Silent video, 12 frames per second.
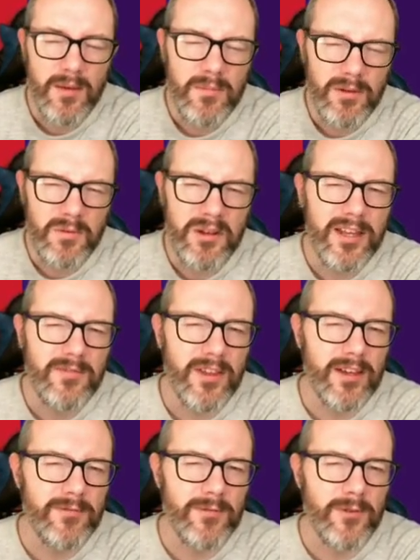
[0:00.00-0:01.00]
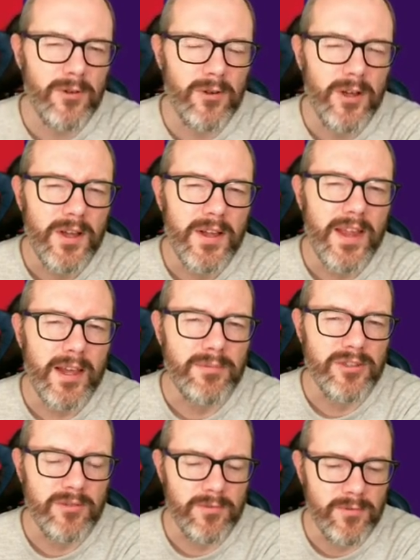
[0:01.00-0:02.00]
But we'll leave that for
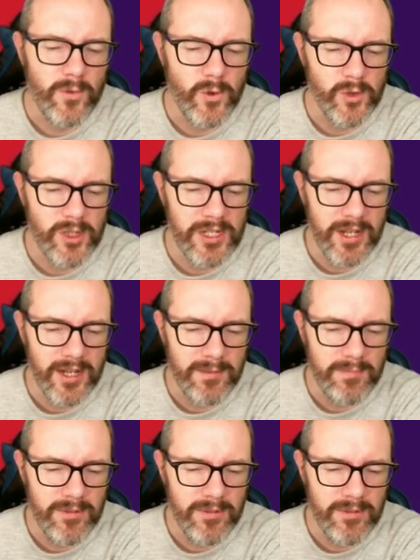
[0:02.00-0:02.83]
episode 49.